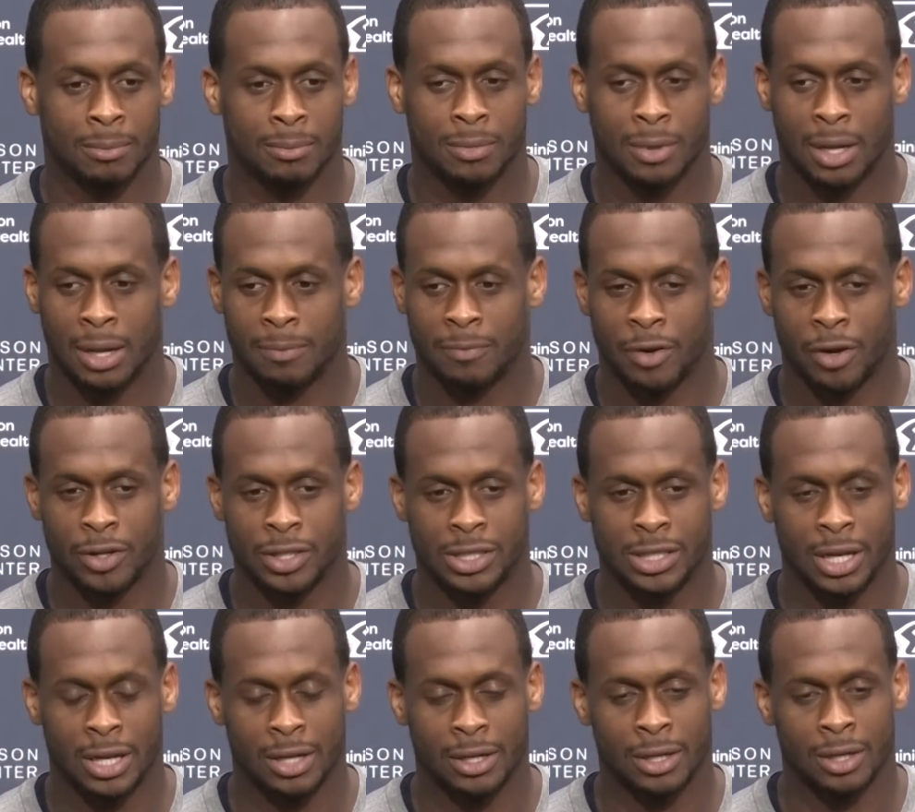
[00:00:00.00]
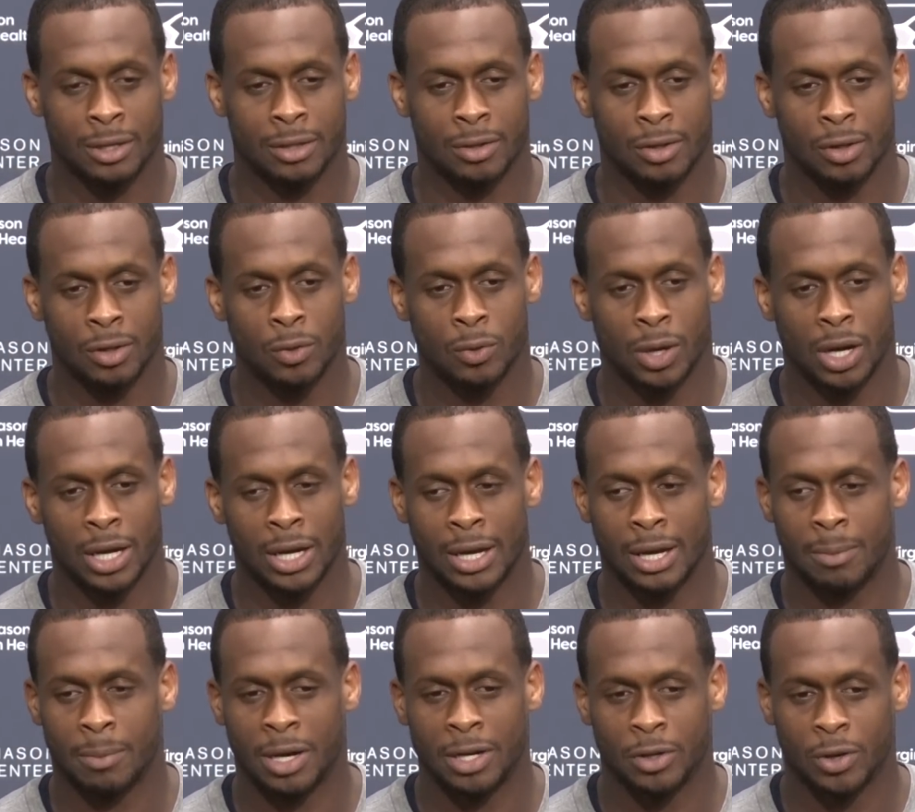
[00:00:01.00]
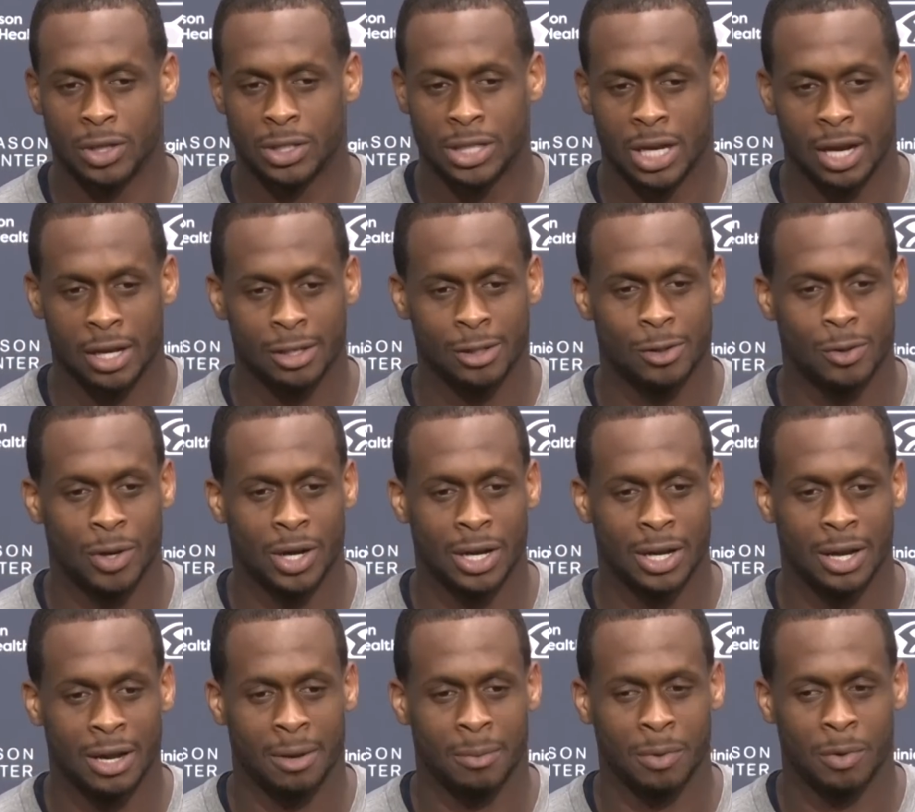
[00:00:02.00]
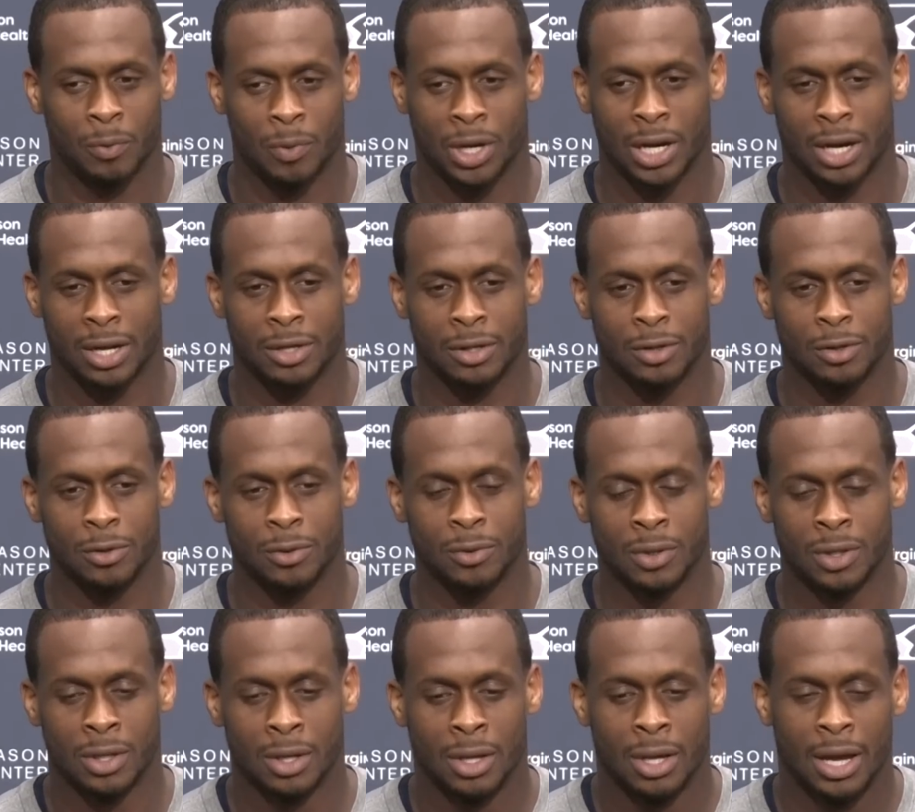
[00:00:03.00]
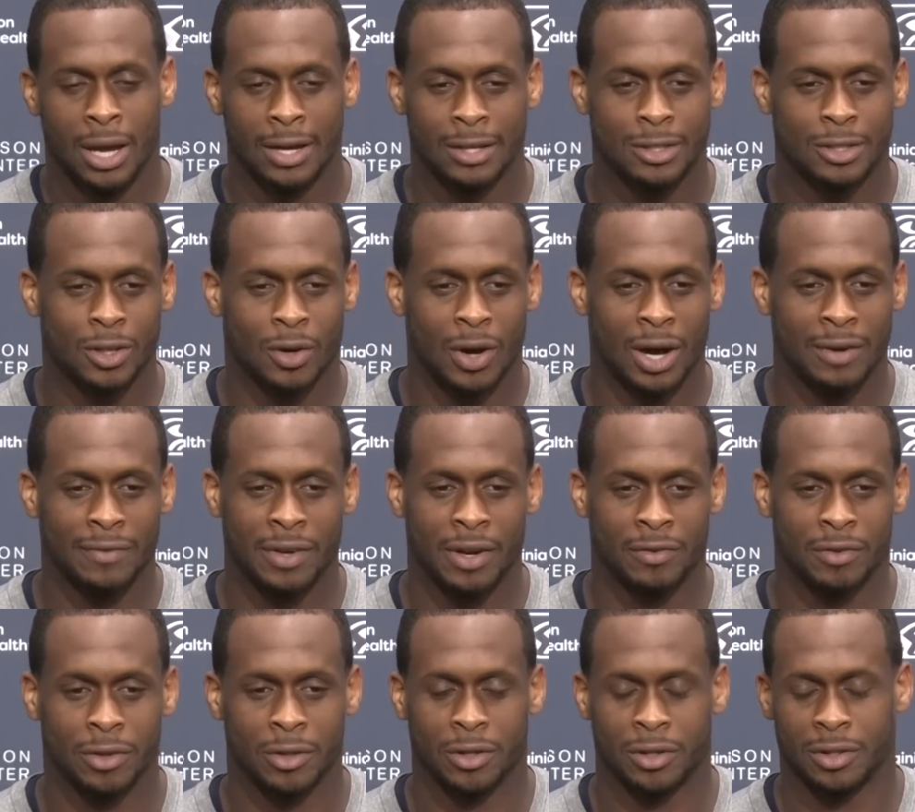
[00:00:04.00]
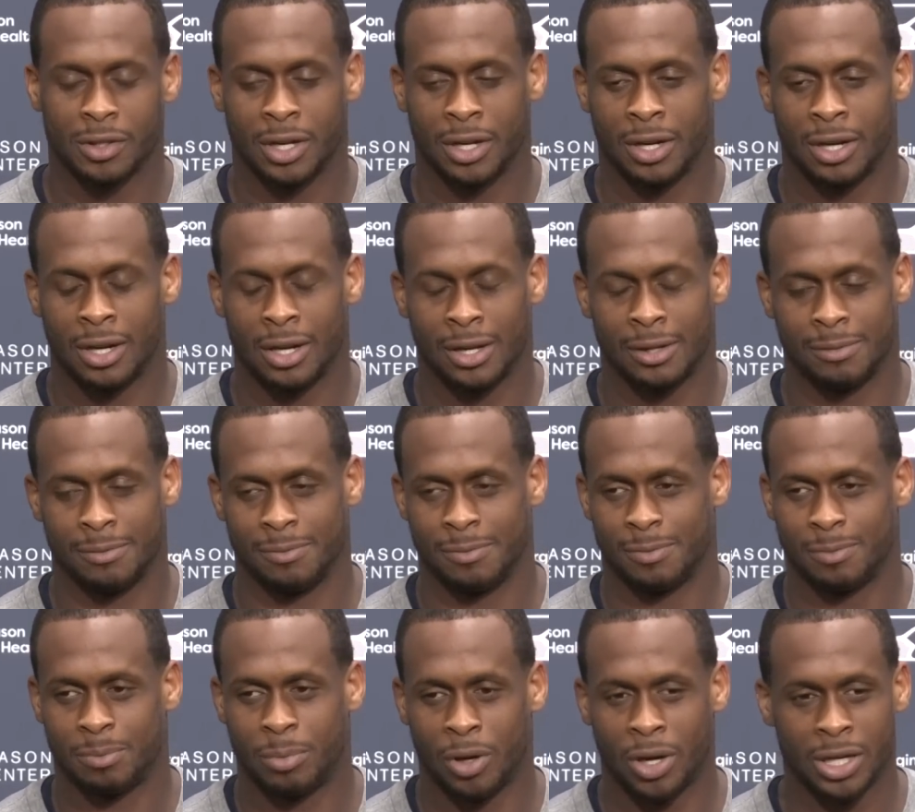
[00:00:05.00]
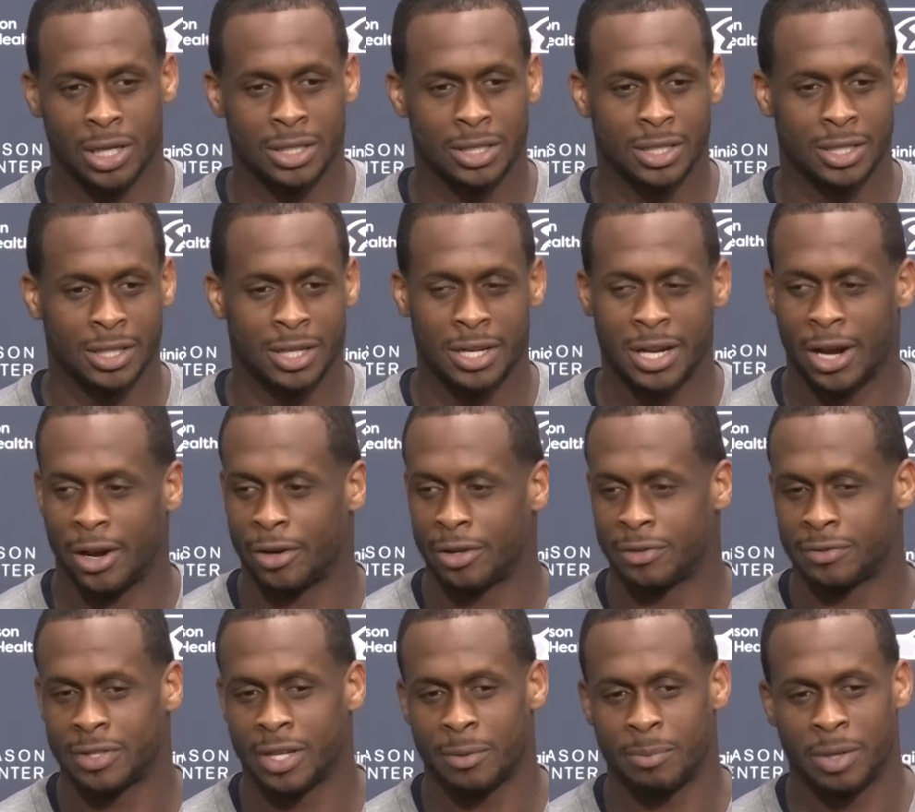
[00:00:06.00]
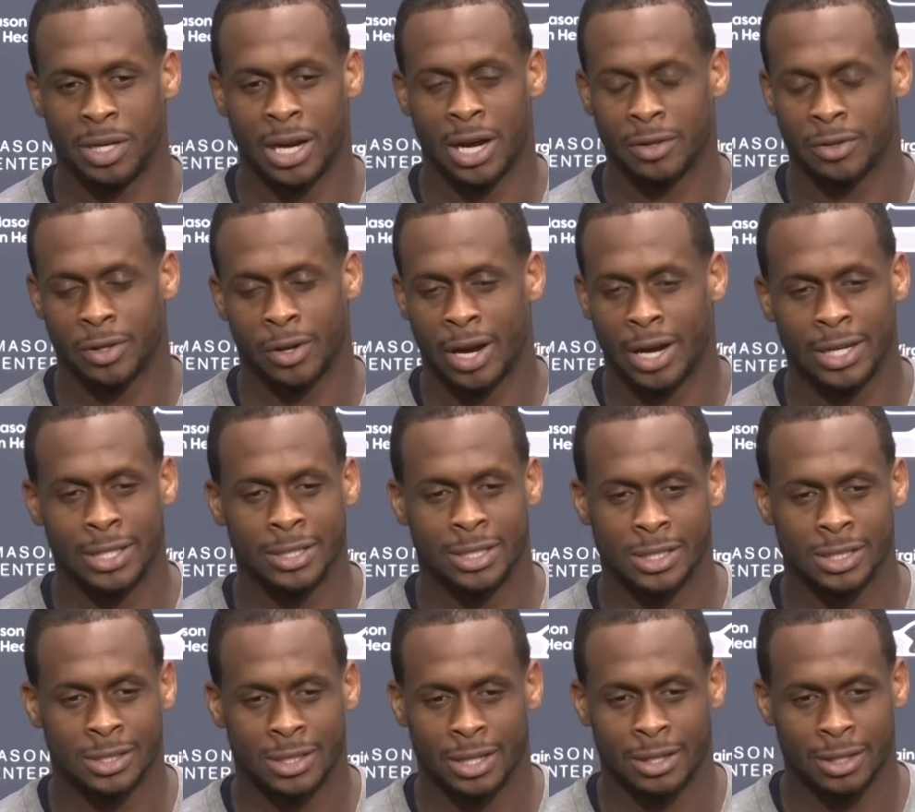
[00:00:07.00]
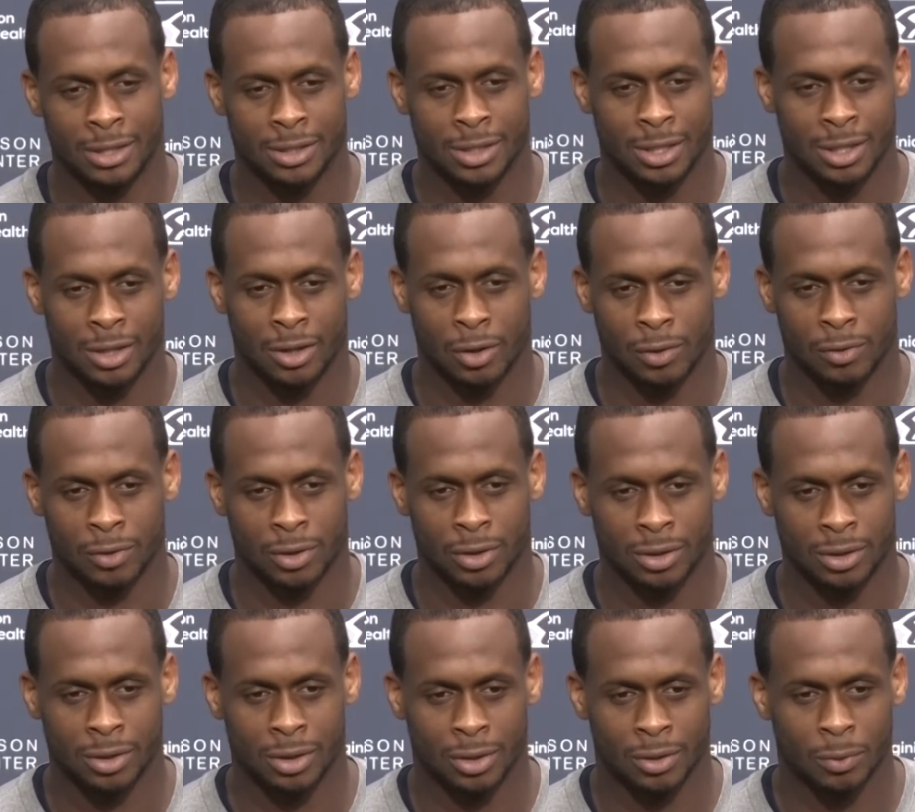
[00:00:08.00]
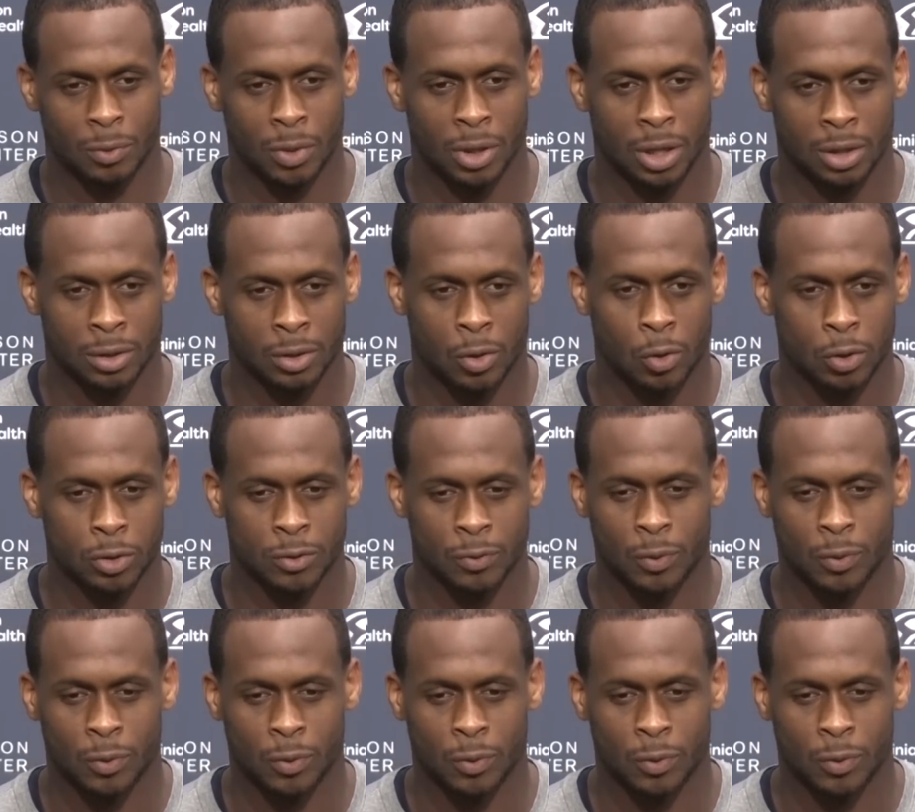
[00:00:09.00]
I'm very set in who I am. I know exactly who I am and what I can do. And so I've never bought into the narratives that have been out there. I didn't just get this good over, the course of